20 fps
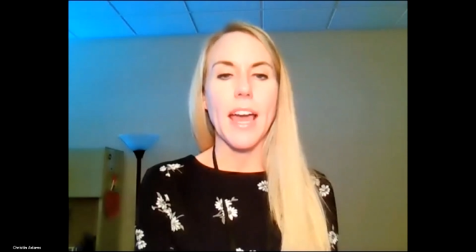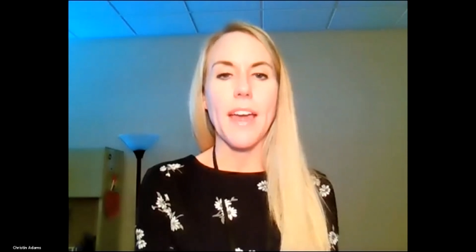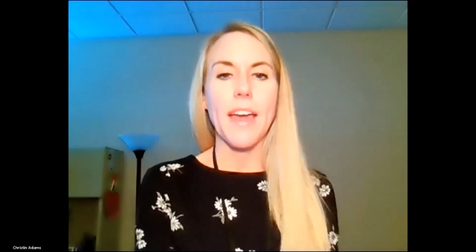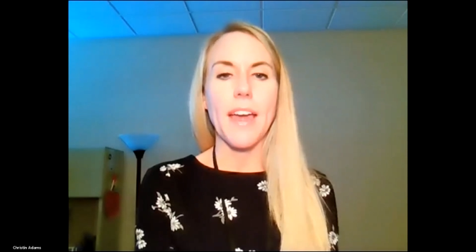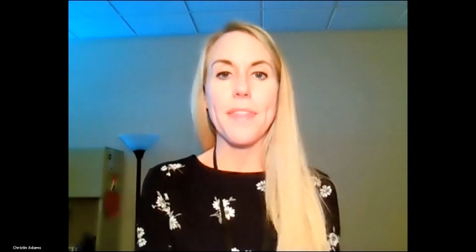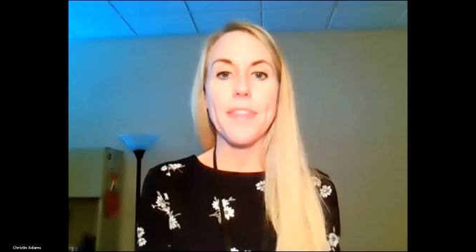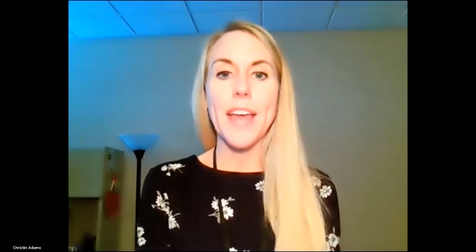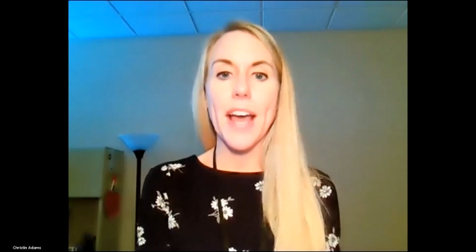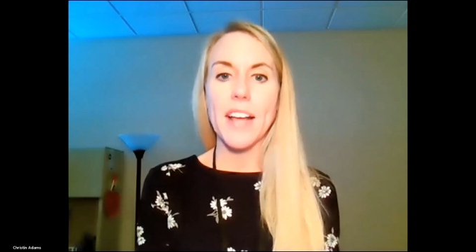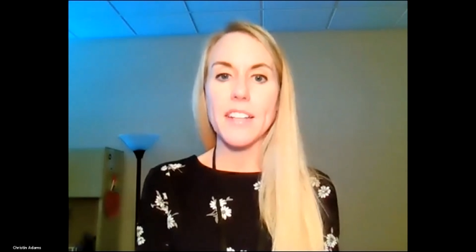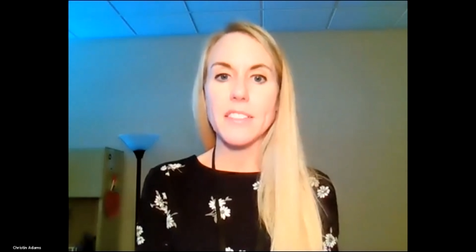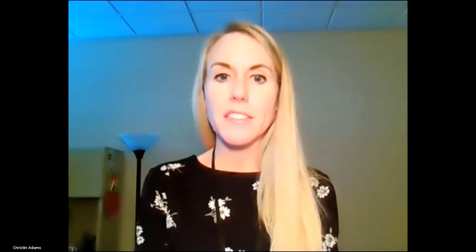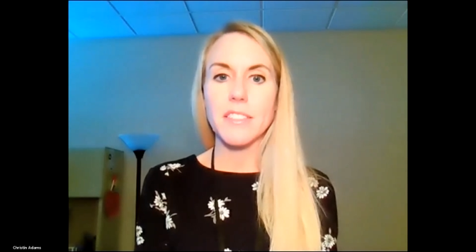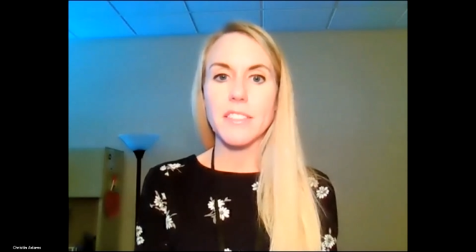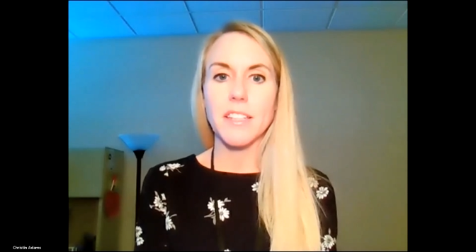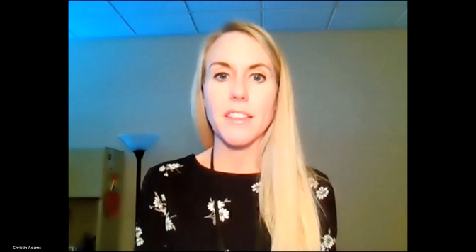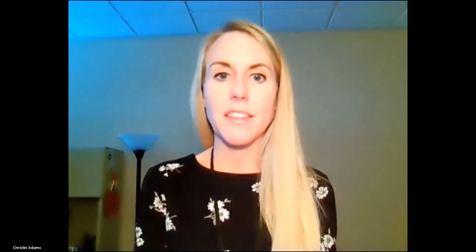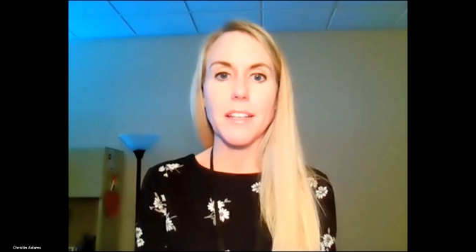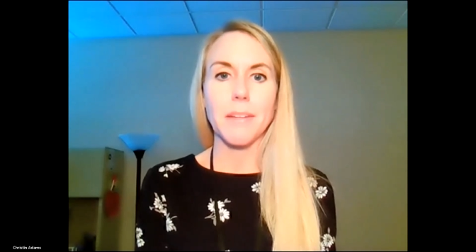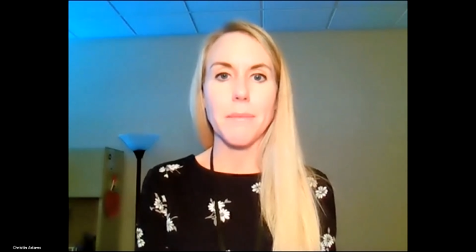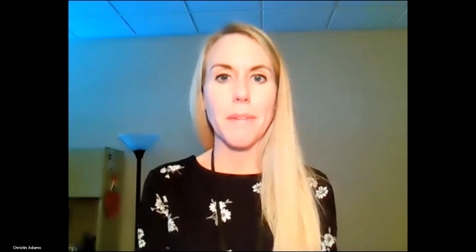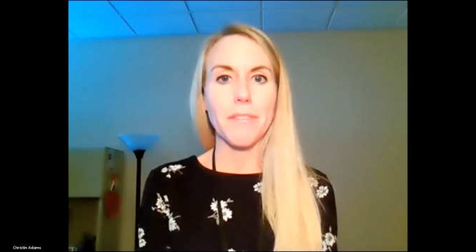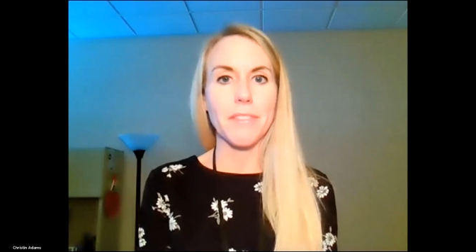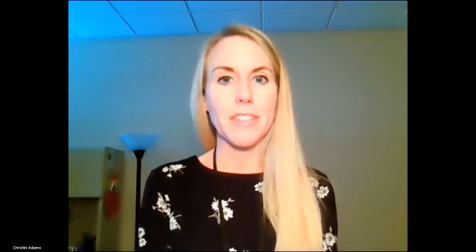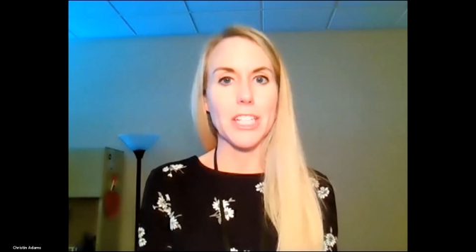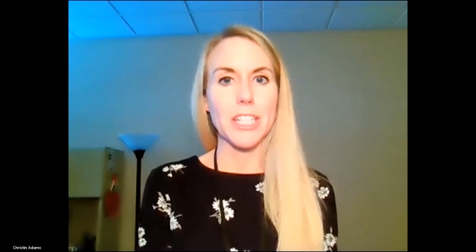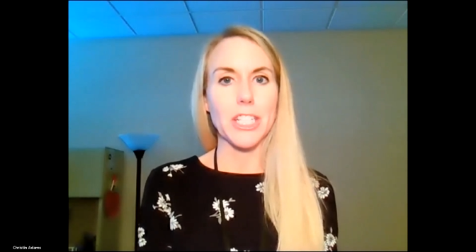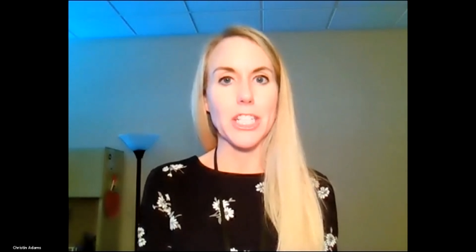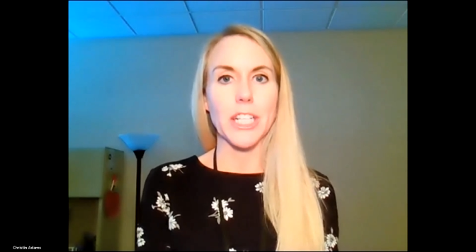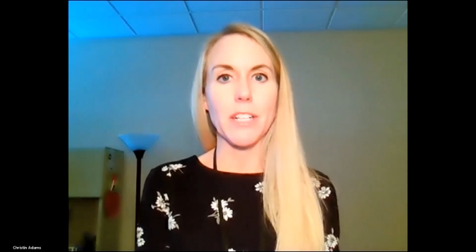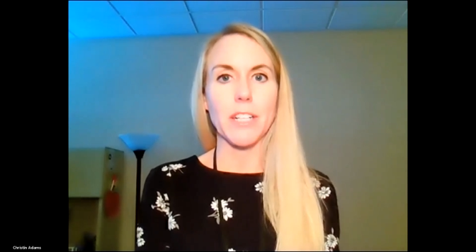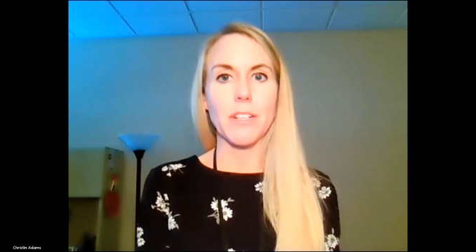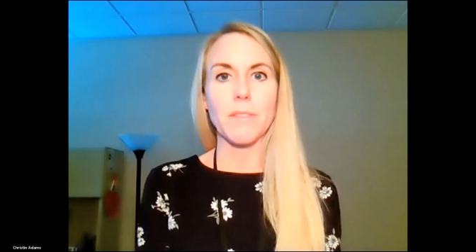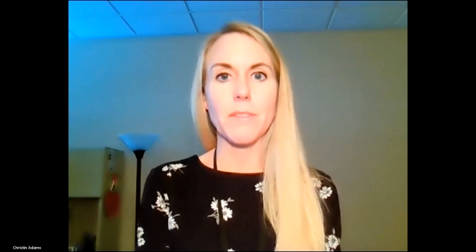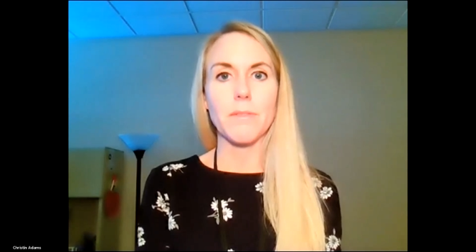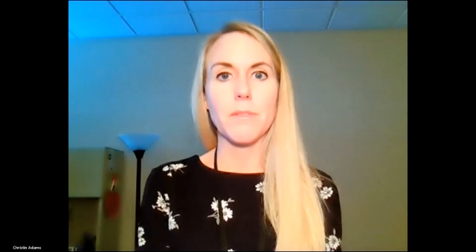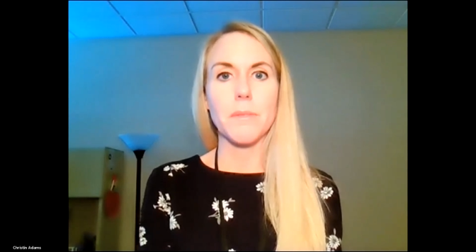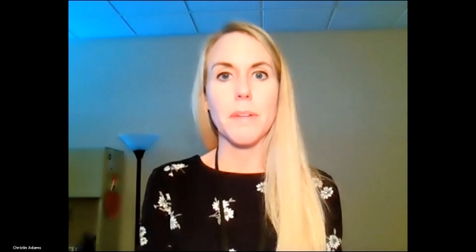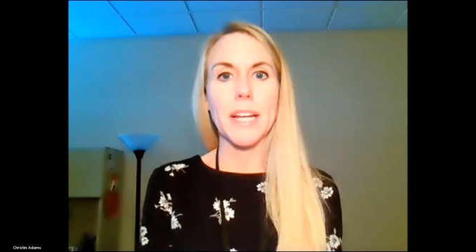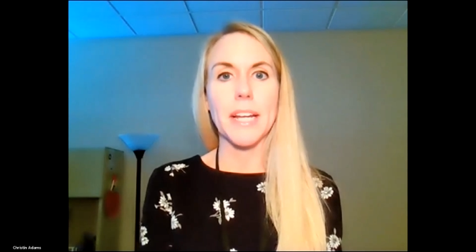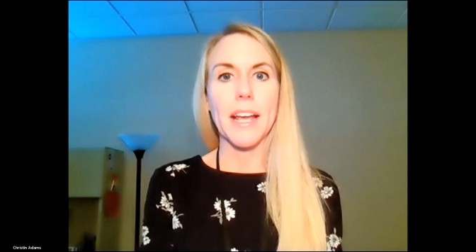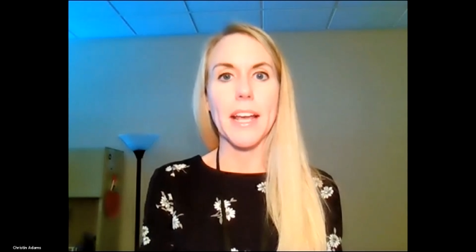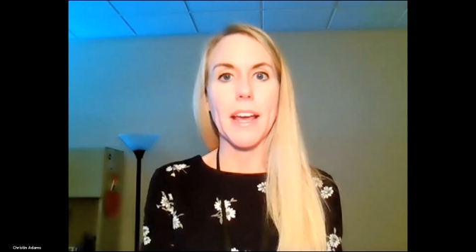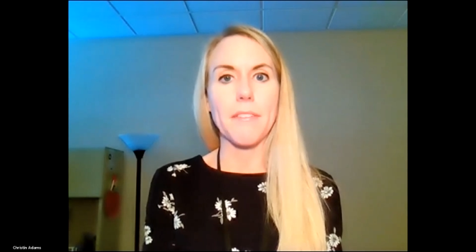And that's the theme of this year. Make